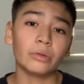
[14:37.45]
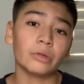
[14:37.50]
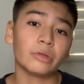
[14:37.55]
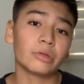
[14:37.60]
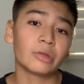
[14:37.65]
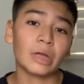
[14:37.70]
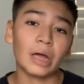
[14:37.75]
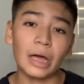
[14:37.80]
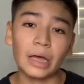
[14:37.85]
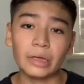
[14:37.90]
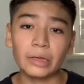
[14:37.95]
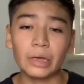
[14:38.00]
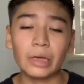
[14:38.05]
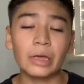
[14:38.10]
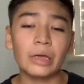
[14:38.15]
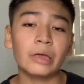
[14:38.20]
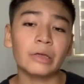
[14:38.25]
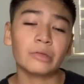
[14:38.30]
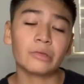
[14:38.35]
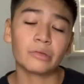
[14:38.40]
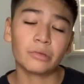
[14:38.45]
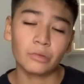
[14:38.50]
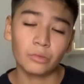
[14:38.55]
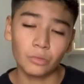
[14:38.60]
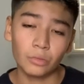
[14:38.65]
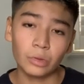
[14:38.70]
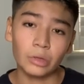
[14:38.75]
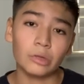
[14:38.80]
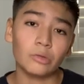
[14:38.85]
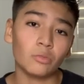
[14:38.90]
This guy is,
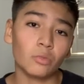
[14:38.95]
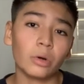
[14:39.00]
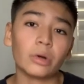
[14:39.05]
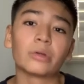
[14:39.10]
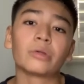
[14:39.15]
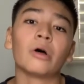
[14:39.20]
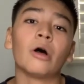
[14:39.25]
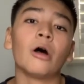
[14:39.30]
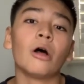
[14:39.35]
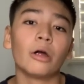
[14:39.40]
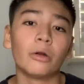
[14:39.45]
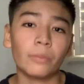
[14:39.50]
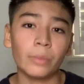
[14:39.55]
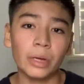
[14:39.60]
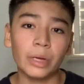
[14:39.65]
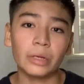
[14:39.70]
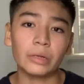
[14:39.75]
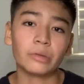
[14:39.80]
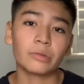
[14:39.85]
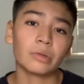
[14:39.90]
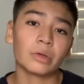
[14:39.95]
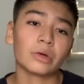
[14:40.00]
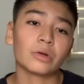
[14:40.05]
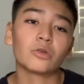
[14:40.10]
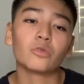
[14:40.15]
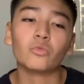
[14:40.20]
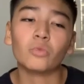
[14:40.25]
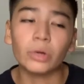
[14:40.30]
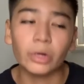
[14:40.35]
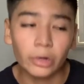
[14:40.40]
he works hard, man. He's not
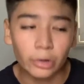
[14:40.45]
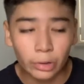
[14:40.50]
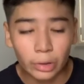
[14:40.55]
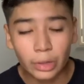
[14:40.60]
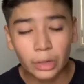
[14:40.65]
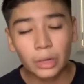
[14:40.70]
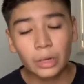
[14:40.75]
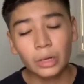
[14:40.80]
a quitter.